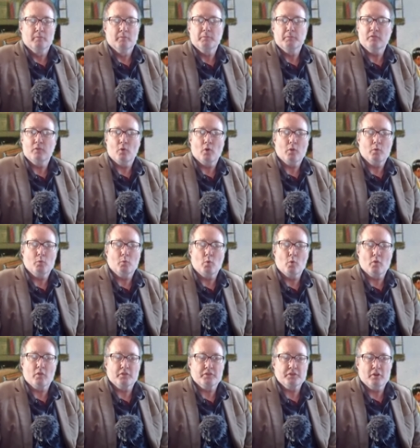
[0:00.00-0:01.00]
Before the
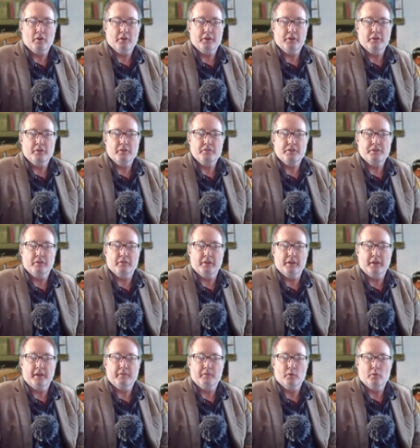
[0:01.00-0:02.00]
war, the tiny New Zealand
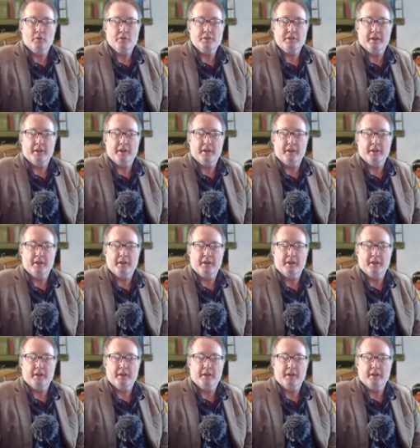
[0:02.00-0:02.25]
Air Force